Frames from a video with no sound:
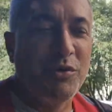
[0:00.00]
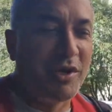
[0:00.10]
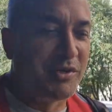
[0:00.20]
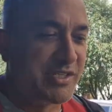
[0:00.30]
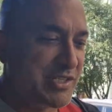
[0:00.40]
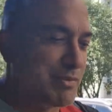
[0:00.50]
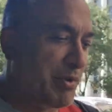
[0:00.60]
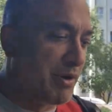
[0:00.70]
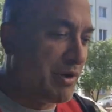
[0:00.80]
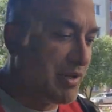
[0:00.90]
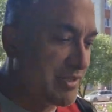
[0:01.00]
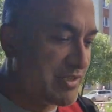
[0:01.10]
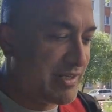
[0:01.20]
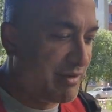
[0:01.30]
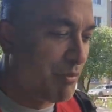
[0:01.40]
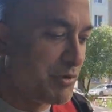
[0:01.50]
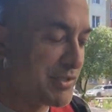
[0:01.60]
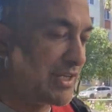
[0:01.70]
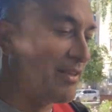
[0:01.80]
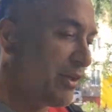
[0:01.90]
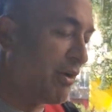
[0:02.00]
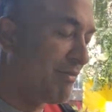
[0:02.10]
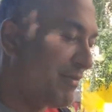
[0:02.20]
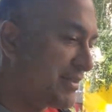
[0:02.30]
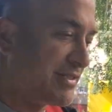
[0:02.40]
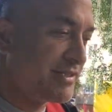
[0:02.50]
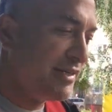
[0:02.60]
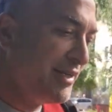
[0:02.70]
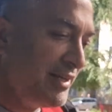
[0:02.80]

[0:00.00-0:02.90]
years experienced and mostly in the office.